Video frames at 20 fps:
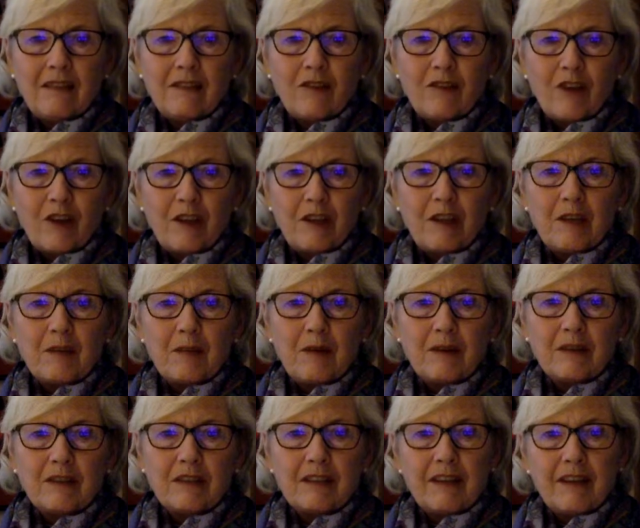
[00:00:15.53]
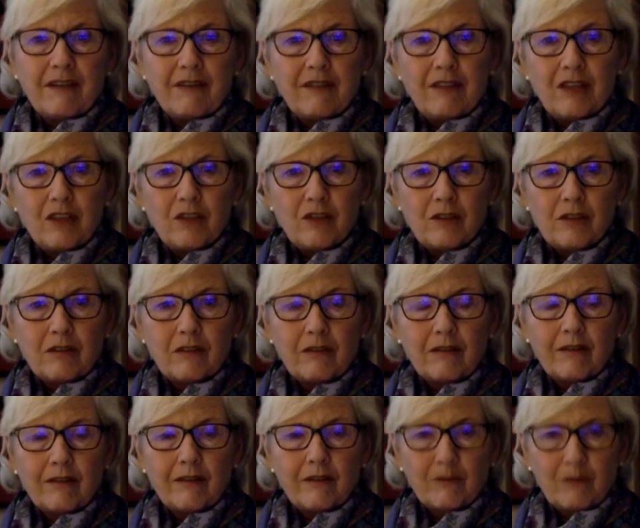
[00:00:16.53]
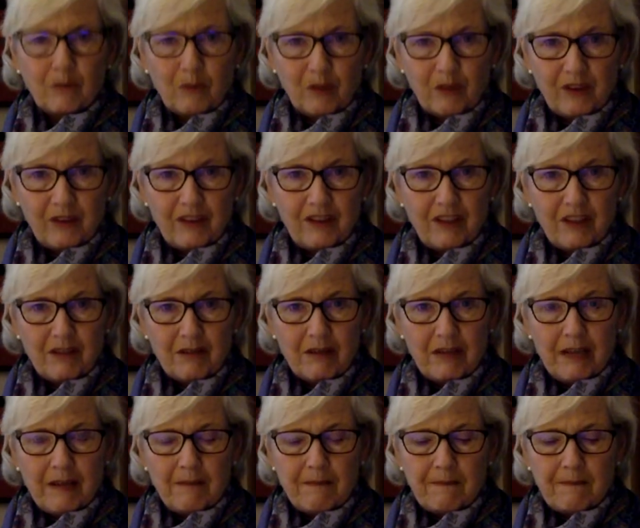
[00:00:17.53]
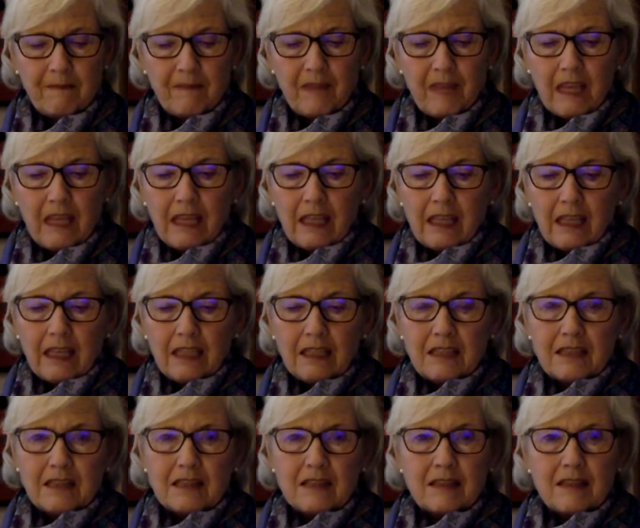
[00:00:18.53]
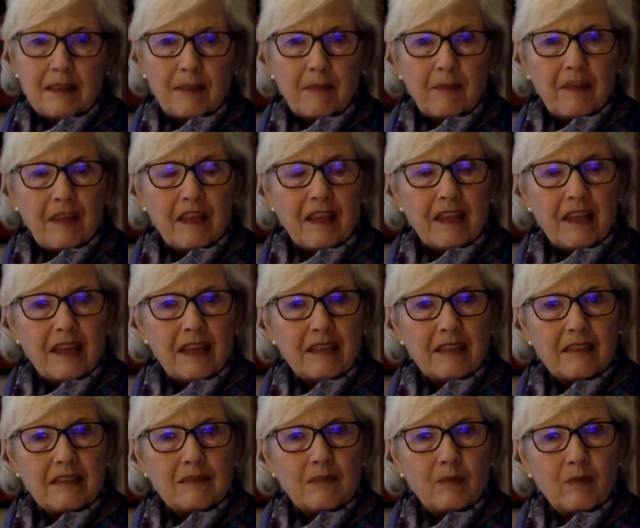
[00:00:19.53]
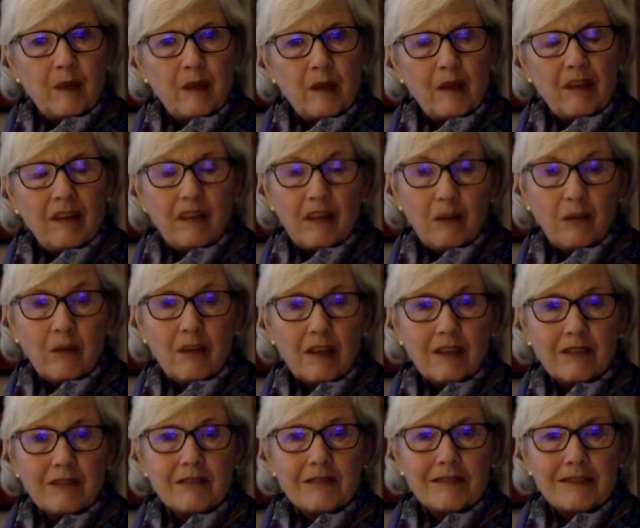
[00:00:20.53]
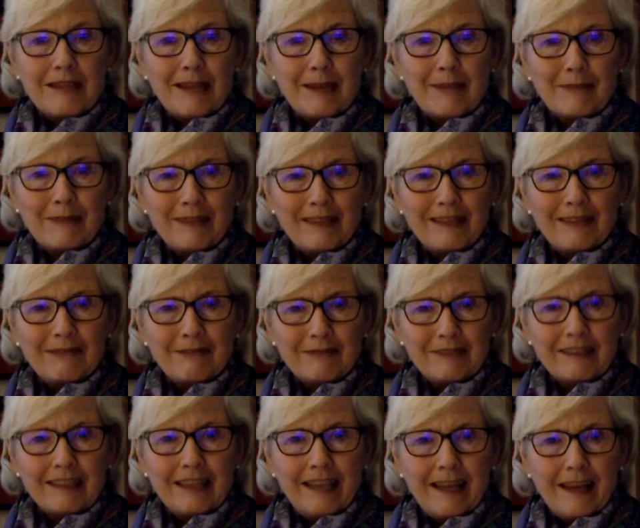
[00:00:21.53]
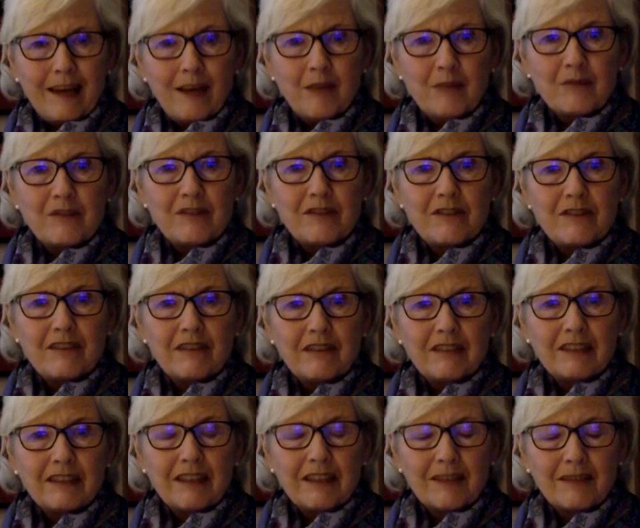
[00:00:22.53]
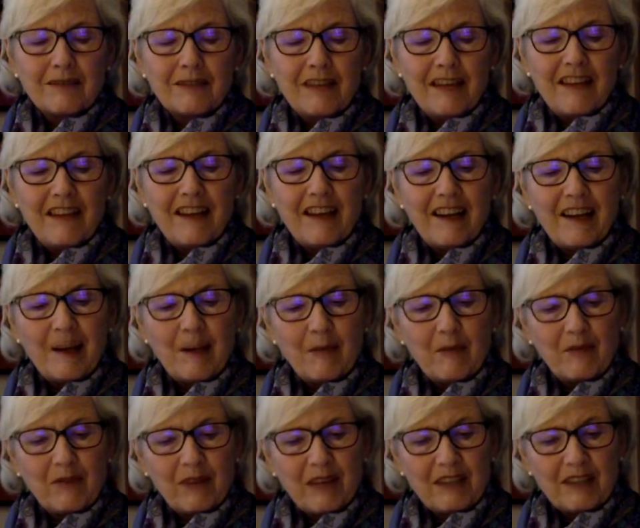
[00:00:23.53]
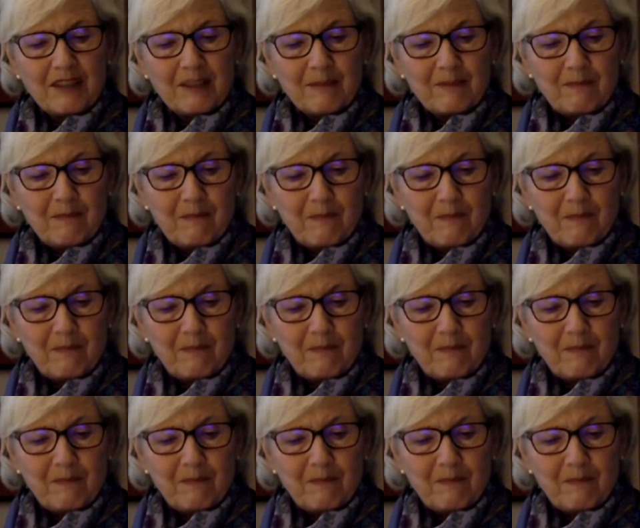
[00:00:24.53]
talking about the definition of the word theory. It's something that we think we understand, but it really helps to clarify that up front.